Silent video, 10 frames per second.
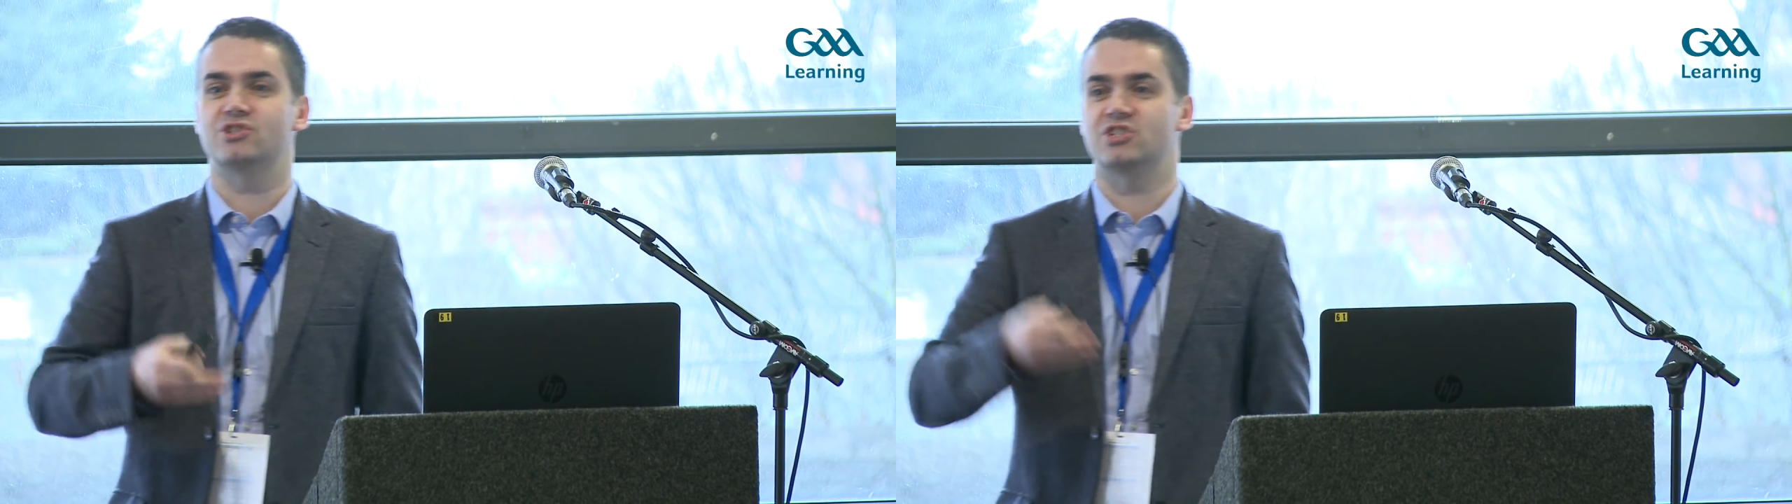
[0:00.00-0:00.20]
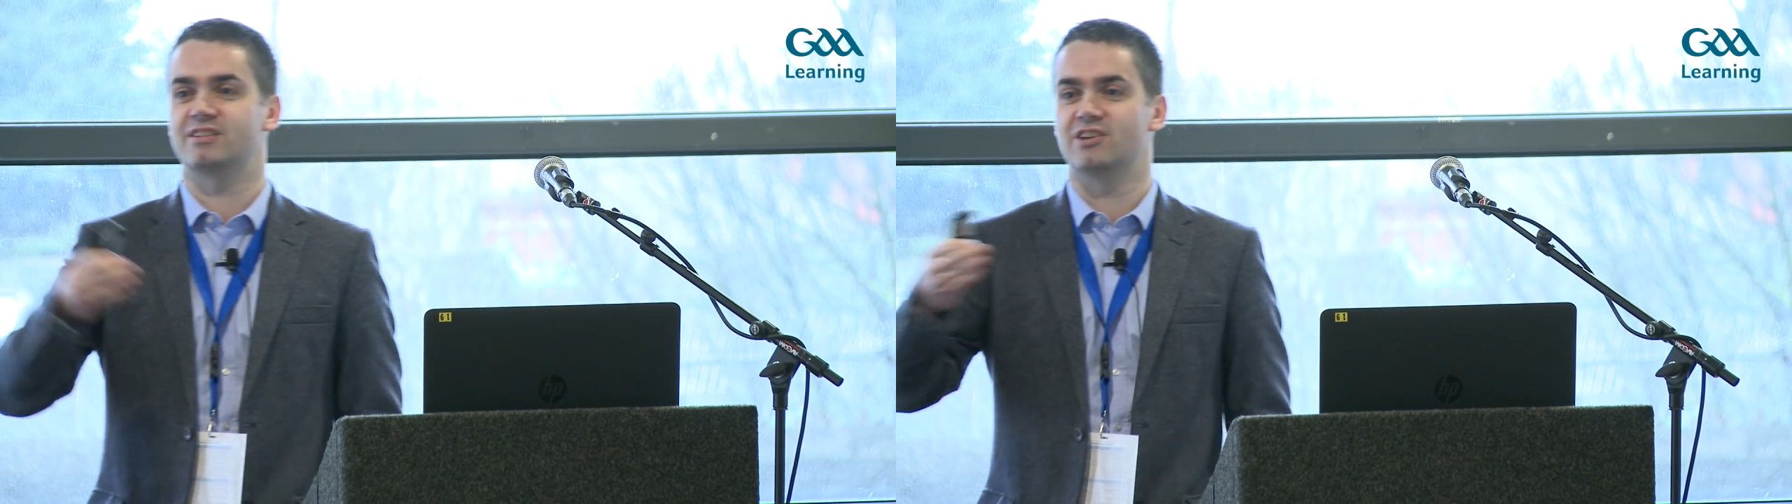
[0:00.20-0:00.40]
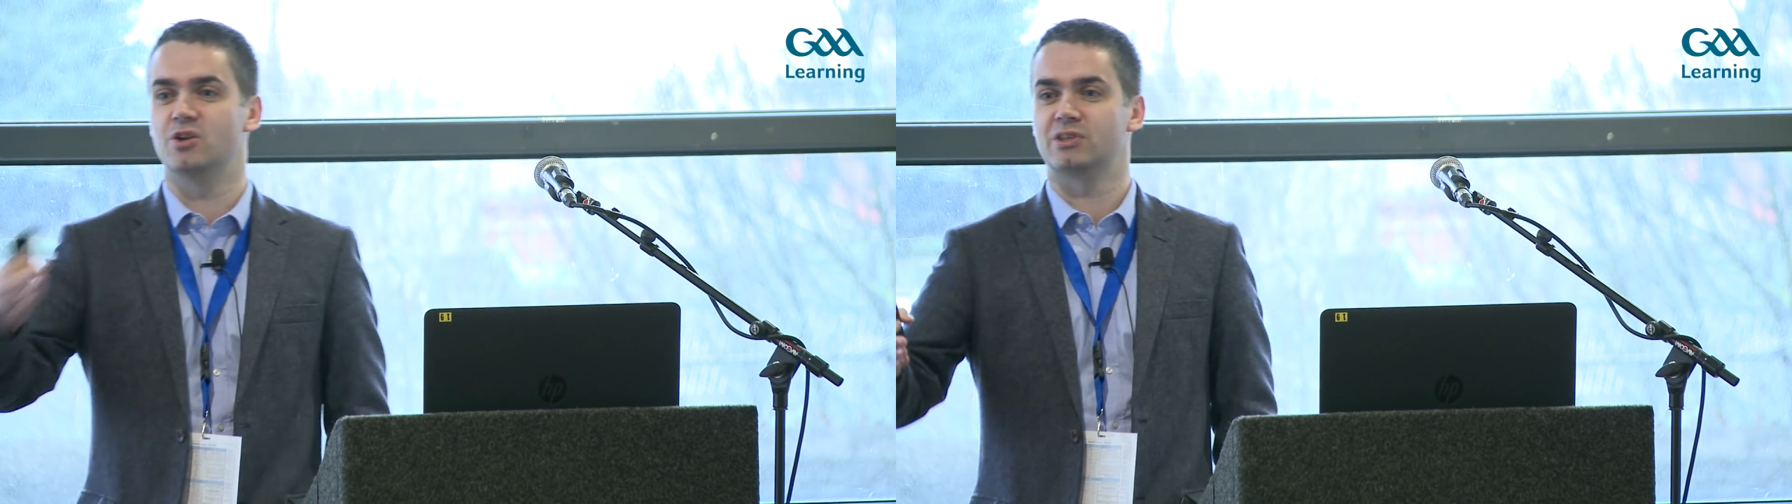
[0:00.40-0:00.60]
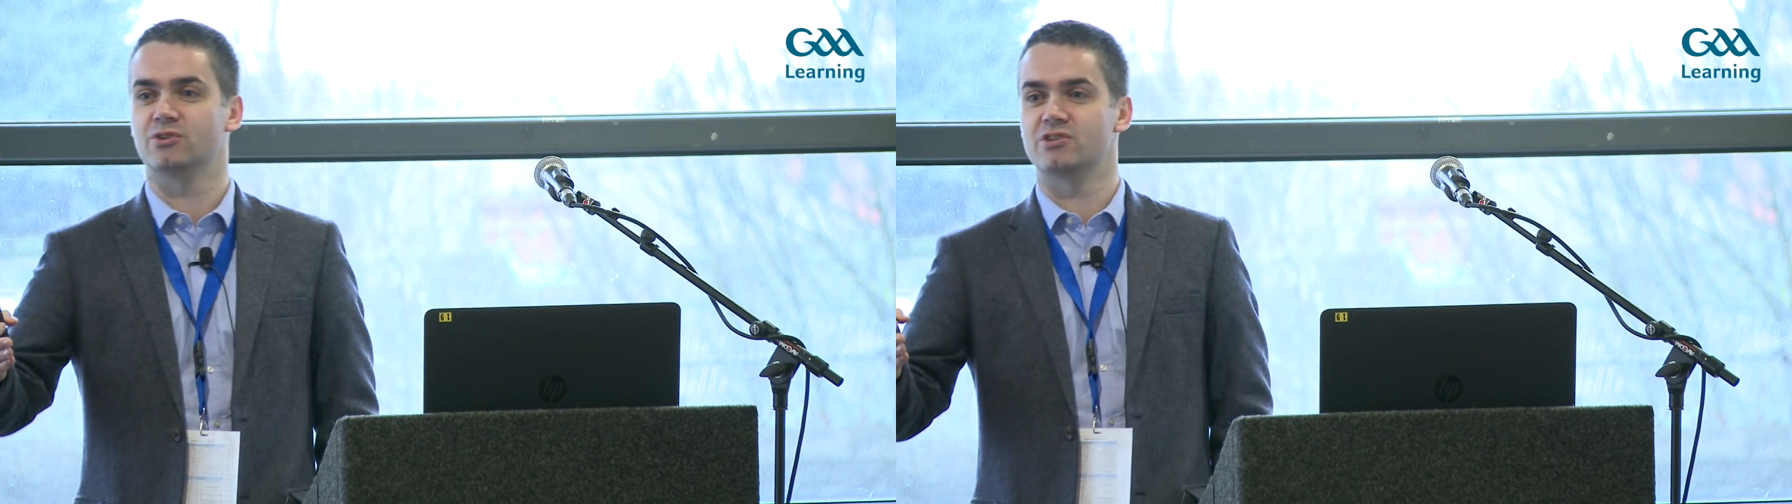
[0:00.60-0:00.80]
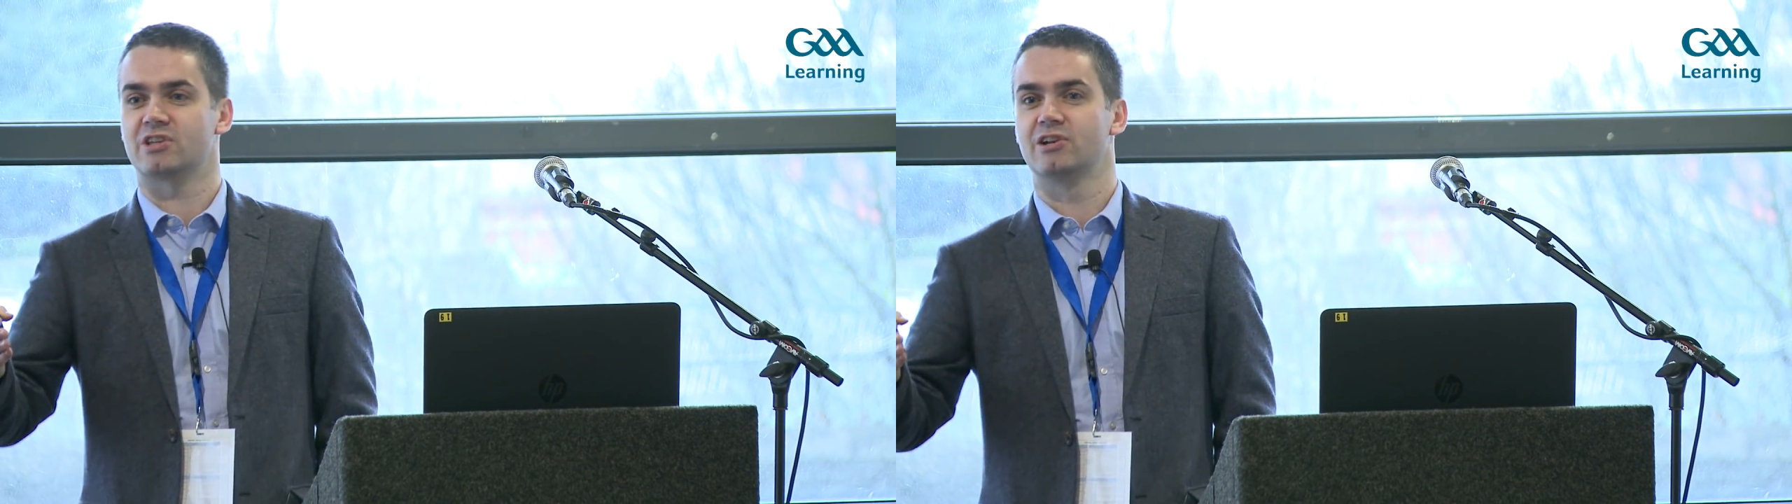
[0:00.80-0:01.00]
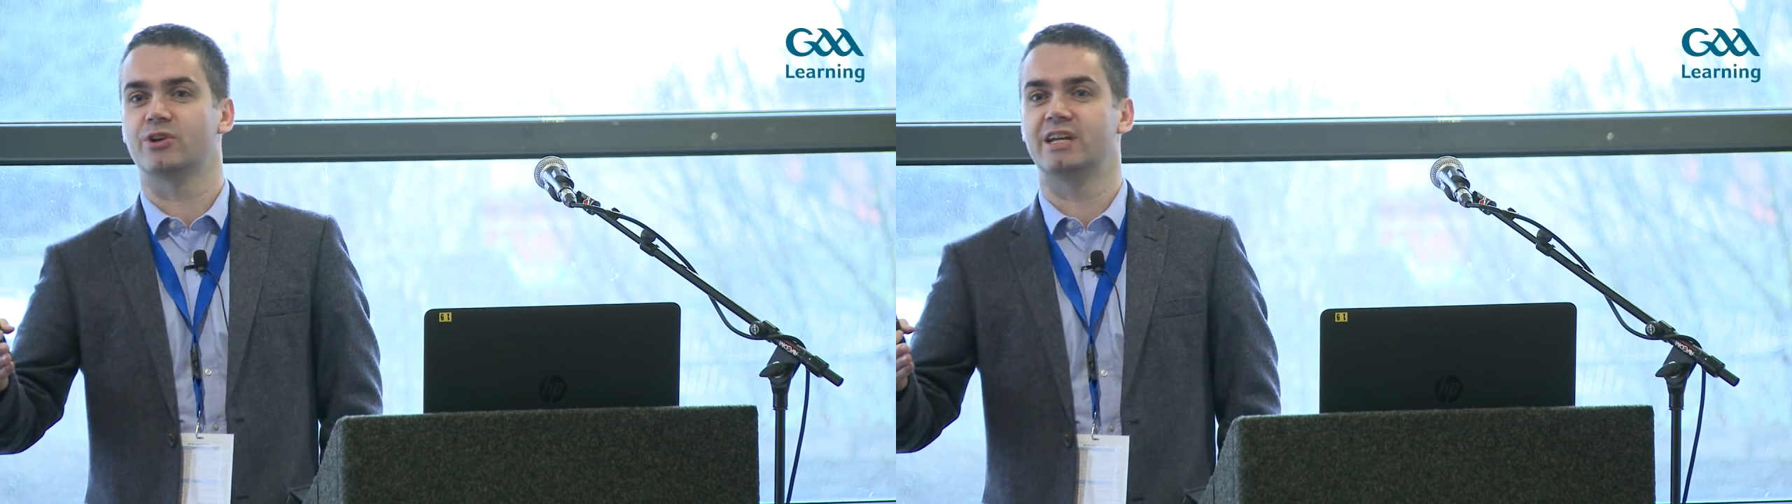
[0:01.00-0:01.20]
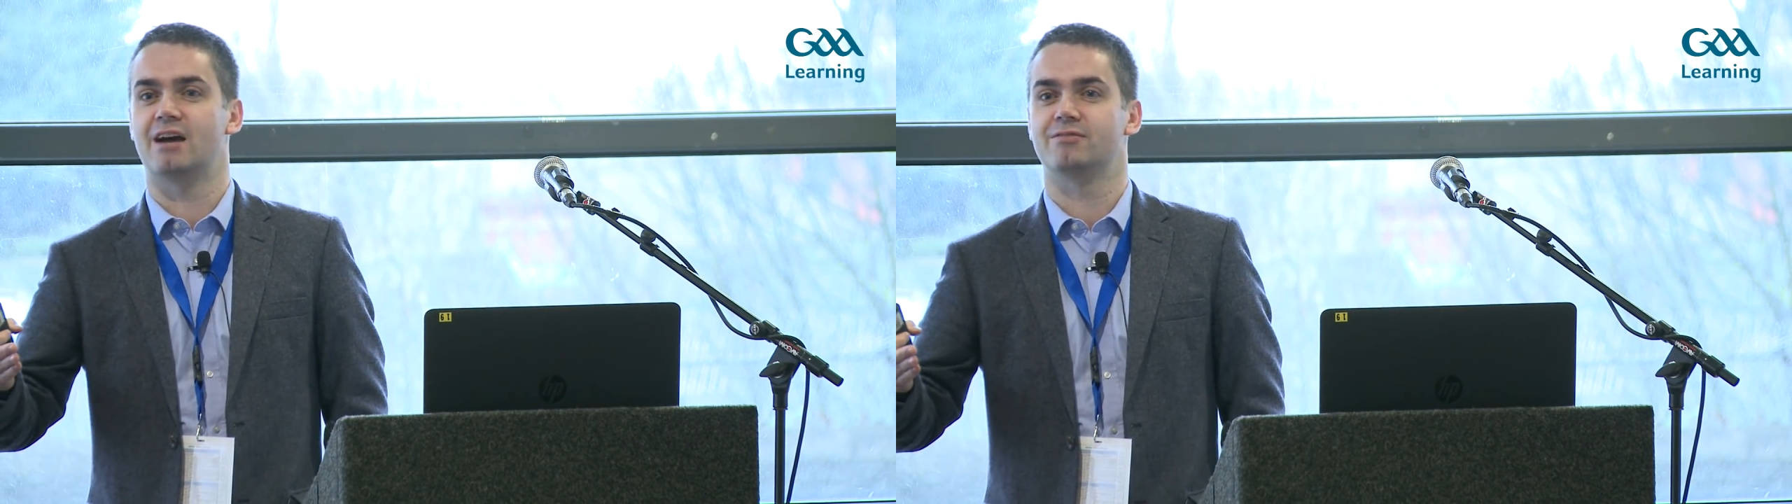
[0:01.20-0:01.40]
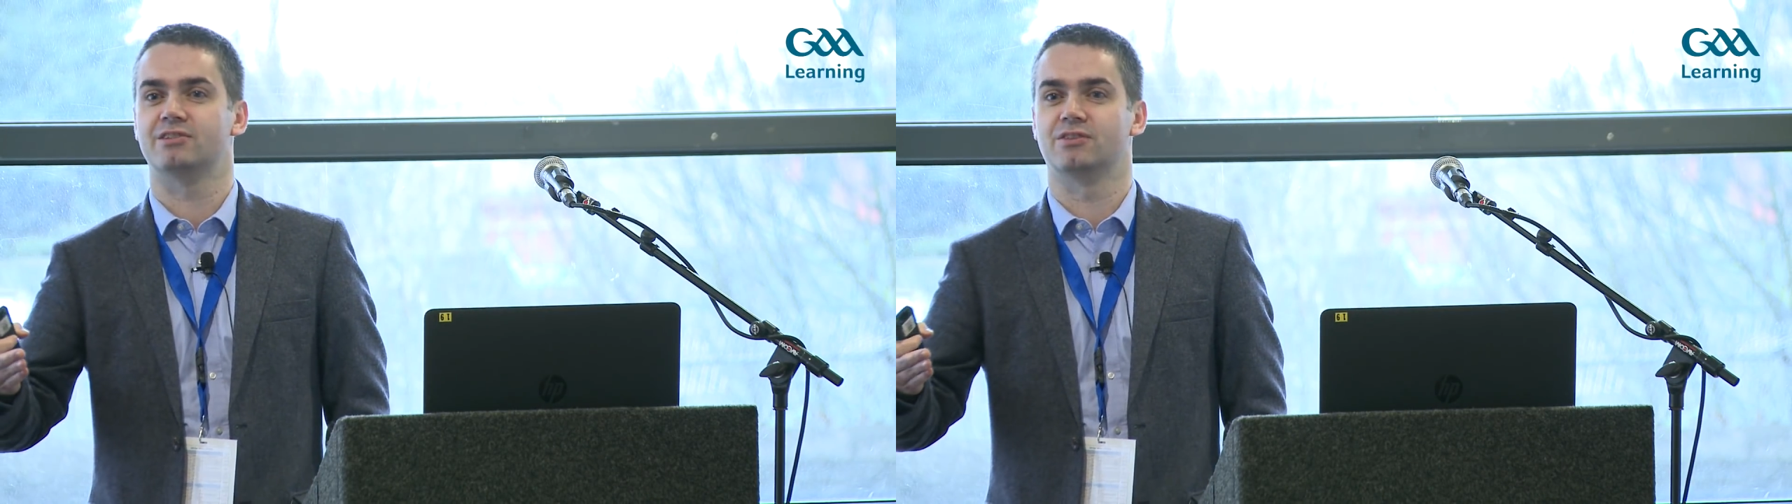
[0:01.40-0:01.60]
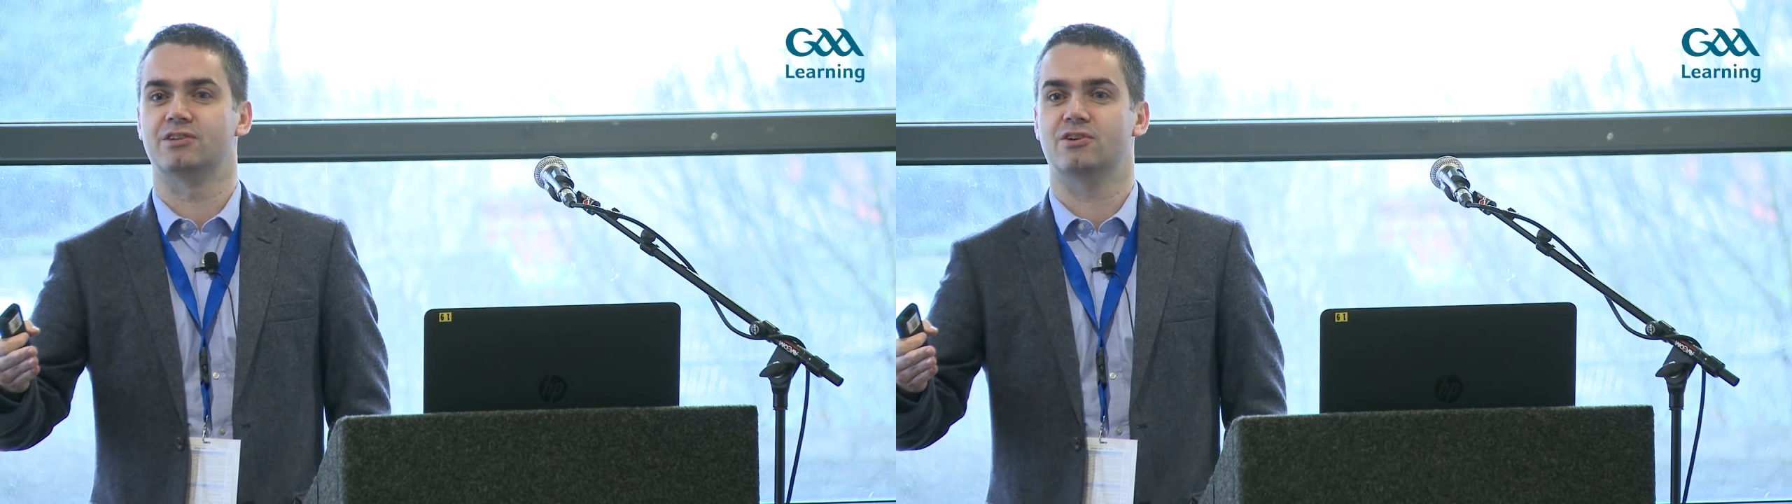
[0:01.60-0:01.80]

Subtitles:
sit down with those that are looking after the under